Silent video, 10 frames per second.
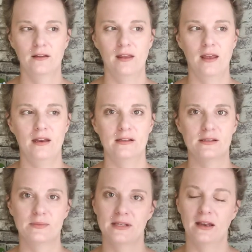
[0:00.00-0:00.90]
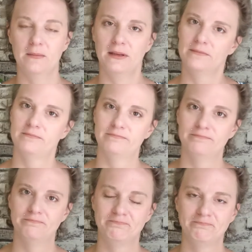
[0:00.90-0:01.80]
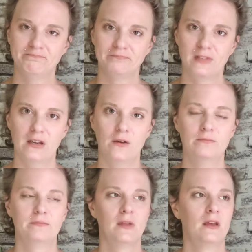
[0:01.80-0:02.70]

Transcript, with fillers: that it's upsetting me? You know?